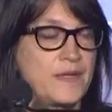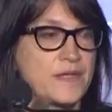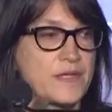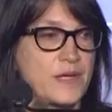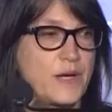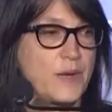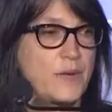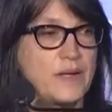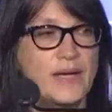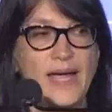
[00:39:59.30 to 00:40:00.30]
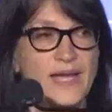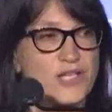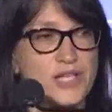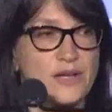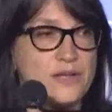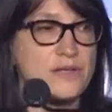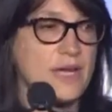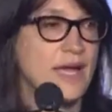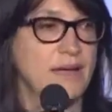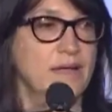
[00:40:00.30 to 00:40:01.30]
So N G Os
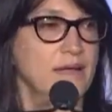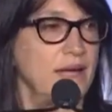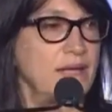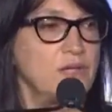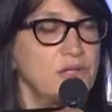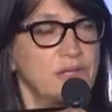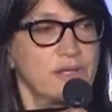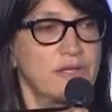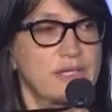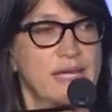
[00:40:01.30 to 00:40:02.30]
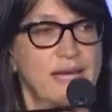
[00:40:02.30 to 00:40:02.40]
and, and do-gooders can